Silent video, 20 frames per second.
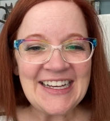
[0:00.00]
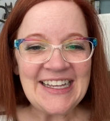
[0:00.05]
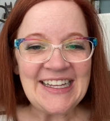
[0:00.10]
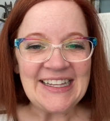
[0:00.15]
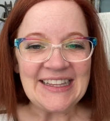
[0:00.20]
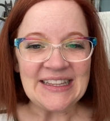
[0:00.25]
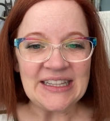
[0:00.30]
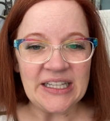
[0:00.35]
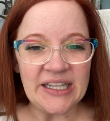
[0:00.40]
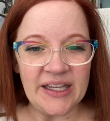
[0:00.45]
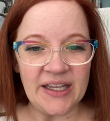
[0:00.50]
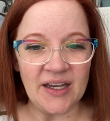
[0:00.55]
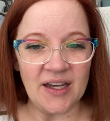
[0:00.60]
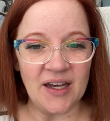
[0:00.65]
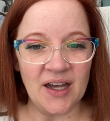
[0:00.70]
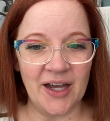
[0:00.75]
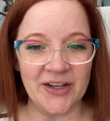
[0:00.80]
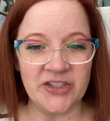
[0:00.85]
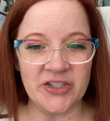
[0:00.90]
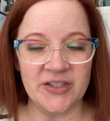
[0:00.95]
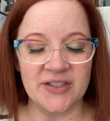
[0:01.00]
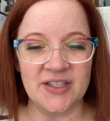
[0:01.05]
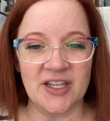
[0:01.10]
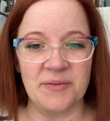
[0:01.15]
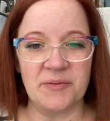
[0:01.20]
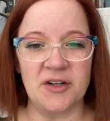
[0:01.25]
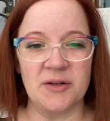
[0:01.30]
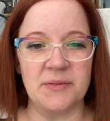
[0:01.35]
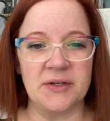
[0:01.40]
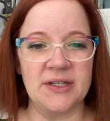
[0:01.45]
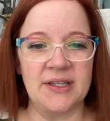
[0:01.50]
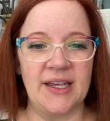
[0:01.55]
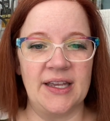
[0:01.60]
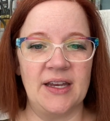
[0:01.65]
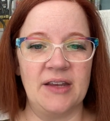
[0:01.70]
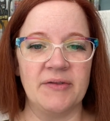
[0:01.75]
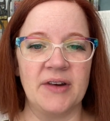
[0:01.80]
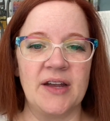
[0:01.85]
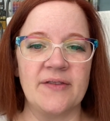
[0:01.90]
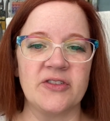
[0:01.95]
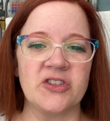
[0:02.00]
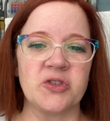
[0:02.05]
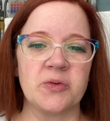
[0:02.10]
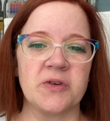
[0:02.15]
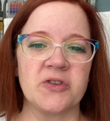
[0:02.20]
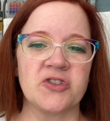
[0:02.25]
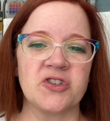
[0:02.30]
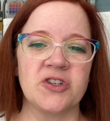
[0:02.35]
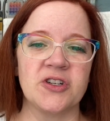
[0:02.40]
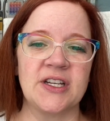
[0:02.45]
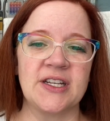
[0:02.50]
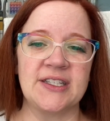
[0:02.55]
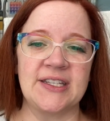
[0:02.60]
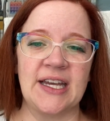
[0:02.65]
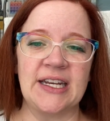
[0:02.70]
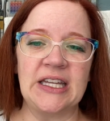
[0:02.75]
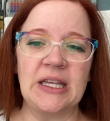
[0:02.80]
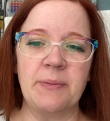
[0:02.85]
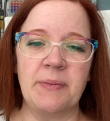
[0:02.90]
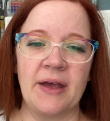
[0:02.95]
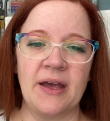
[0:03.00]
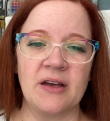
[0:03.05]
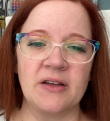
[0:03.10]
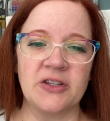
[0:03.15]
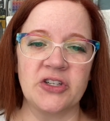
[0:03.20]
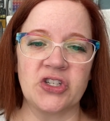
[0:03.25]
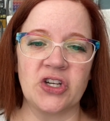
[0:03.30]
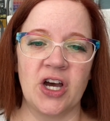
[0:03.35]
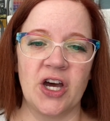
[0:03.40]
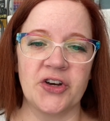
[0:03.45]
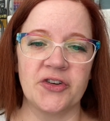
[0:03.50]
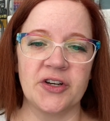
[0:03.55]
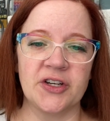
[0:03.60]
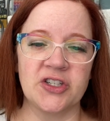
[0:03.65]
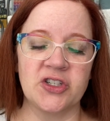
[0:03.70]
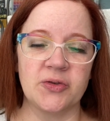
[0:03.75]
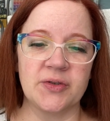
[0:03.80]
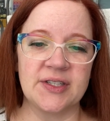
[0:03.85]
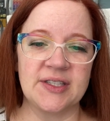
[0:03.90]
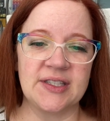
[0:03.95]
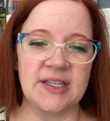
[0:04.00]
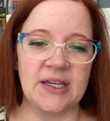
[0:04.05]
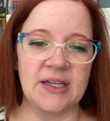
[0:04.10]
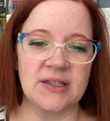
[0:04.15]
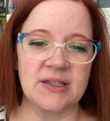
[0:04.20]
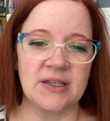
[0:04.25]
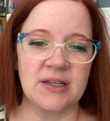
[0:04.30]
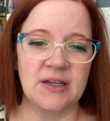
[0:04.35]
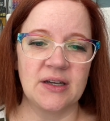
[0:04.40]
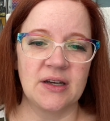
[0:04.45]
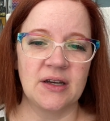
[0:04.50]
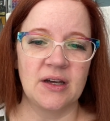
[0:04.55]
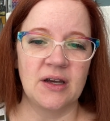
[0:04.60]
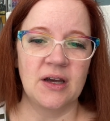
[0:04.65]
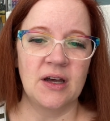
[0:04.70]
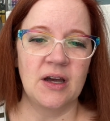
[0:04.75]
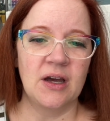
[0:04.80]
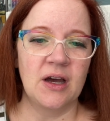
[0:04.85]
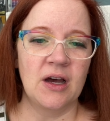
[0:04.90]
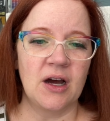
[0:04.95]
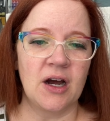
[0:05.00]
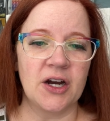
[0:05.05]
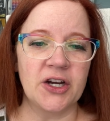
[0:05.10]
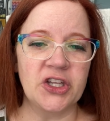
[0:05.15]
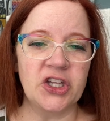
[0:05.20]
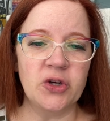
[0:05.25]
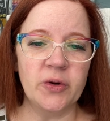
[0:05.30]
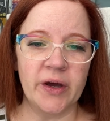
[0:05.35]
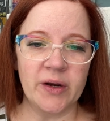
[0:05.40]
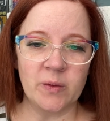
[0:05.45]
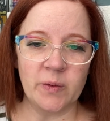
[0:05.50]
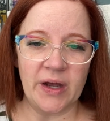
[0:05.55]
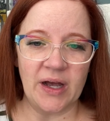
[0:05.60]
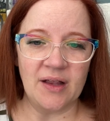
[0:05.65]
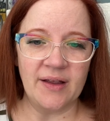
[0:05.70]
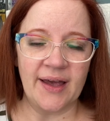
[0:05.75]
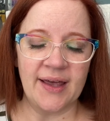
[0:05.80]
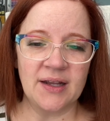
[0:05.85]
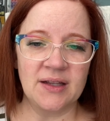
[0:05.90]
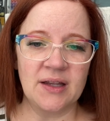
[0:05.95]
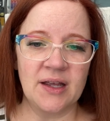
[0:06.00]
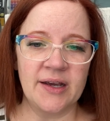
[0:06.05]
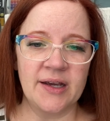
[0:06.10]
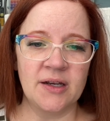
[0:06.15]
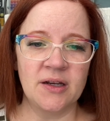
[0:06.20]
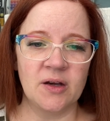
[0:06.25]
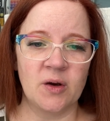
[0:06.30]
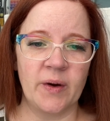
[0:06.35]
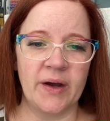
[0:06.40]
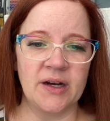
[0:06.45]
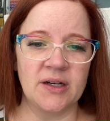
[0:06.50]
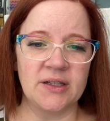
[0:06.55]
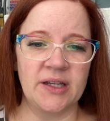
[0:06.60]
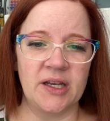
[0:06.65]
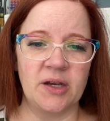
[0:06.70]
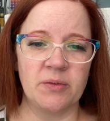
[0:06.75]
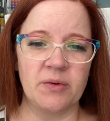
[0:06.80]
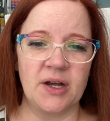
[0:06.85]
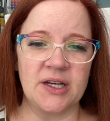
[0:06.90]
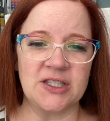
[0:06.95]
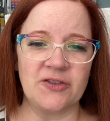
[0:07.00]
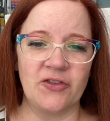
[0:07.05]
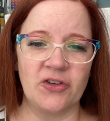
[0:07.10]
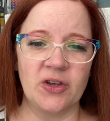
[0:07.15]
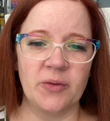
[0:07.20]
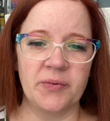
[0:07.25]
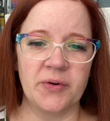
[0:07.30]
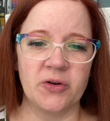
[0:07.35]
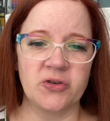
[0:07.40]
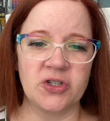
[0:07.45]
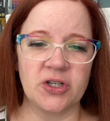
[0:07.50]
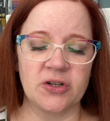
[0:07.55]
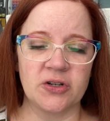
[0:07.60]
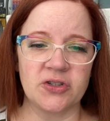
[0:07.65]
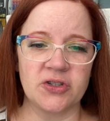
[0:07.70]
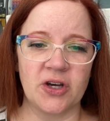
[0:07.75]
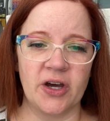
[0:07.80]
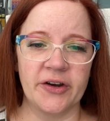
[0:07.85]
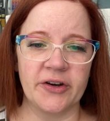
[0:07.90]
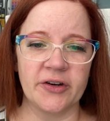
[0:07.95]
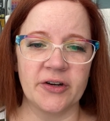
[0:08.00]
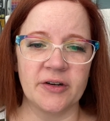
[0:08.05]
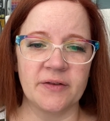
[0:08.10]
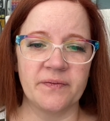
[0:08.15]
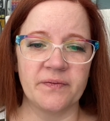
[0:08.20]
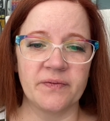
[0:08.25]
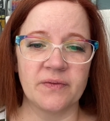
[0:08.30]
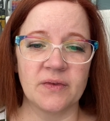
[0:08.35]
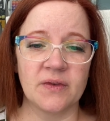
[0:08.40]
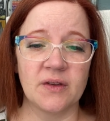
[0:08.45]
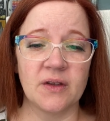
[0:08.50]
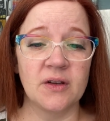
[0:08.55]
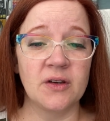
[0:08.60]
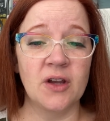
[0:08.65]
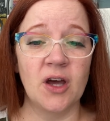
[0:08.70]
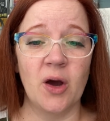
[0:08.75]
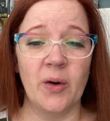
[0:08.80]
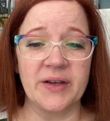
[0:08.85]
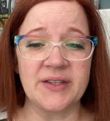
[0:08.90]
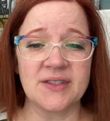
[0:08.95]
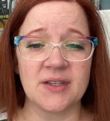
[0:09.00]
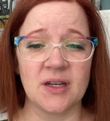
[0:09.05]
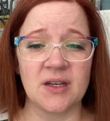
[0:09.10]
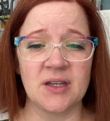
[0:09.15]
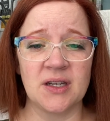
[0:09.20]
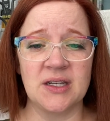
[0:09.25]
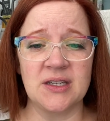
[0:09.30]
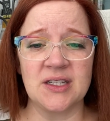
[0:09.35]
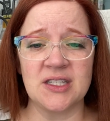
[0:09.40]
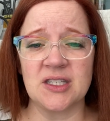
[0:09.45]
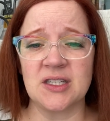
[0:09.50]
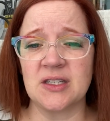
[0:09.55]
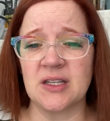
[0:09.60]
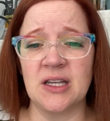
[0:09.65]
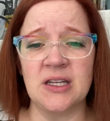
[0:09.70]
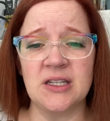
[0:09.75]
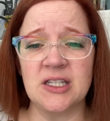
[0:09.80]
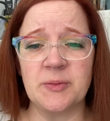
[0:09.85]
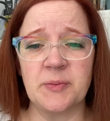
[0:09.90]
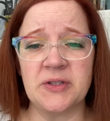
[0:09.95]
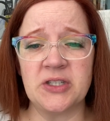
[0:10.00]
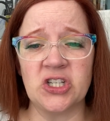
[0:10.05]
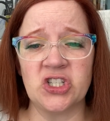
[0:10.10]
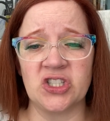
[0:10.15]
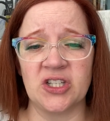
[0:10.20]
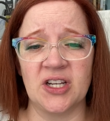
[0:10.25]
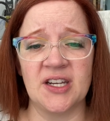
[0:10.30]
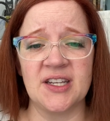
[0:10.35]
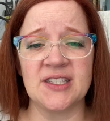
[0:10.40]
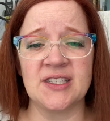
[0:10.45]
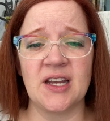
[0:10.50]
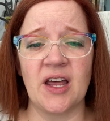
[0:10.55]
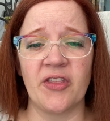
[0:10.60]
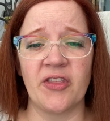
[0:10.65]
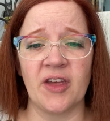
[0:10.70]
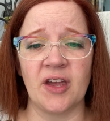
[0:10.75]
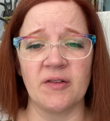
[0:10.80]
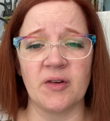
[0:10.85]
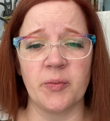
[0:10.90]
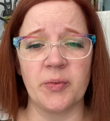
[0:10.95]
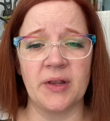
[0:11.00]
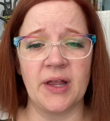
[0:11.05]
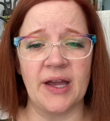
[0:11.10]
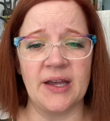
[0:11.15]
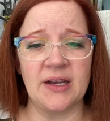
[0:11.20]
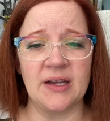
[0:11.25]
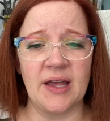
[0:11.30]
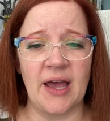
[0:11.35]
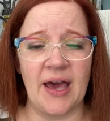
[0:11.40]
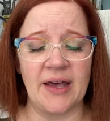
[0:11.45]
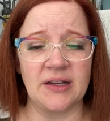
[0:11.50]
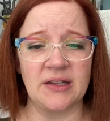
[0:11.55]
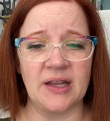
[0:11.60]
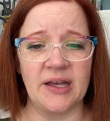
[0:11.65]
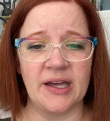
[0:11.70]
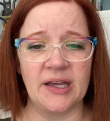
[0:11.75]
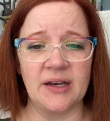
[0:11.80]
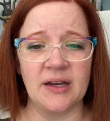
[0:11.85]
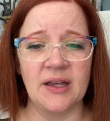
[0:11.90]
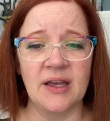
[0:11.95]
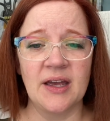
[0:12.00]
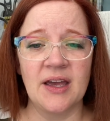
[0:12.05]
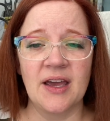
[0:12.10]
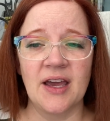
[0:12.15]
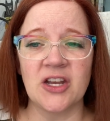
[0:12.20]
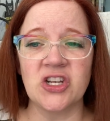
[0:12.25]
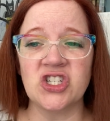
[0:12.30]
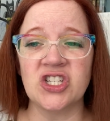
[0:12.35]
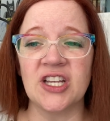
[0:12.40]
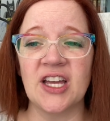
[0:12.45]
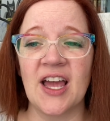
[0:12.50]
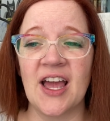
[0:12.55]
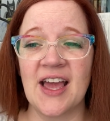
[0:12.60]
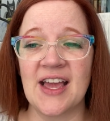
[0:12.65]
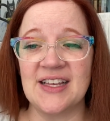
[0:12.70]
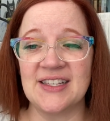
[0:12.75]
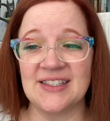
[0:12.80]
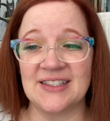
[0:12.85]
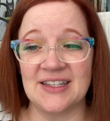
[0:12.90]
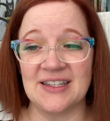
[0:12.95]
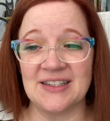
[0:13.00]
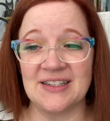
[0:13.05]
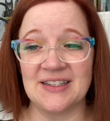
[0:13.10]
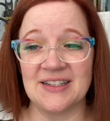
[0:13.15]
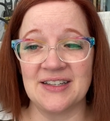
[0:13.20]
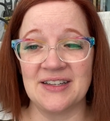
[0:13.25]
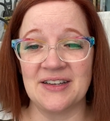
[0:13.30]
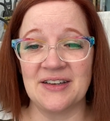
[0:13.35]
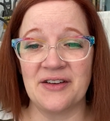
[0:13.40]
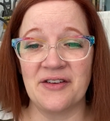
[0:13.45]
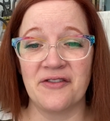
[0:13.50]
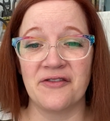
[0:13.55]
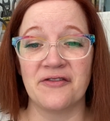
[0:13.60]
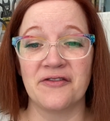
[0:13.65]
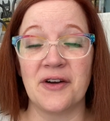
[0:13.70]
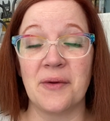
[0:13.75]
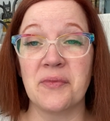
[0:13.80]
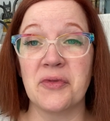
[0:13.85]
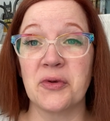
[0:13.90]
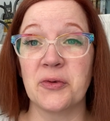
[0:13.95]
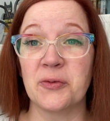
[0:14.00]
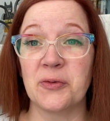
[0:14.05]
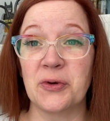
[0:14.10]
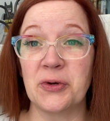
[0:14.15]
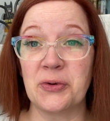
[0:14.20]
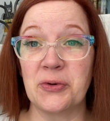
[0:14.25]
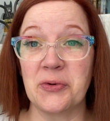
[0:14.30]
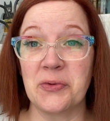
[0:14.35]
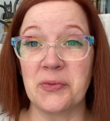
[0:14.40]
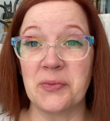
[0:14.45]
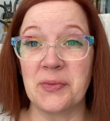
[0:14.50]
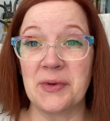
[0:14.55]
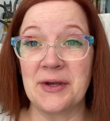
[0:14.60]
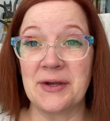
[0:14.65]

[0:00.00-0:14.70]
Lydia Hutchinson, murmured Lady Ravensworth, turning deadly pale and tottering to a seat. Are you unwell, Adeline? inquired Lady Rossville, approaching her daughter. No, a sudden indis indisposition. It is nothing, replied Adeline, and she hastened from the room.